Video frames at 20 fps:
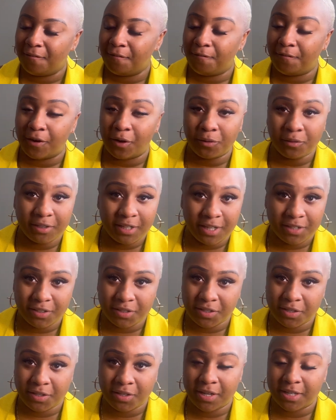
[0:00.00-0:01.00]
faux
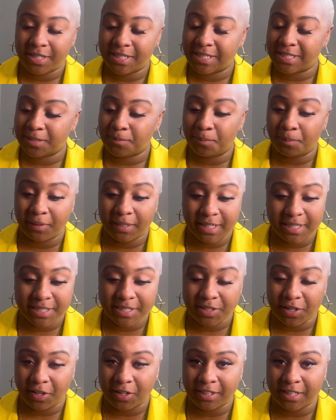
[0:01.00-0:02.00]
leather split
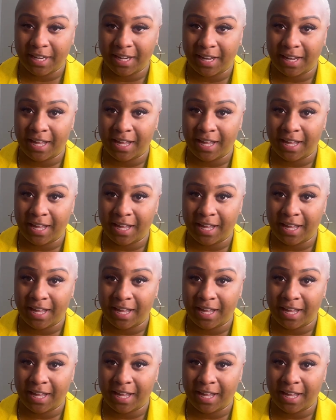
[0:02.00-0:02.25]
skirt that I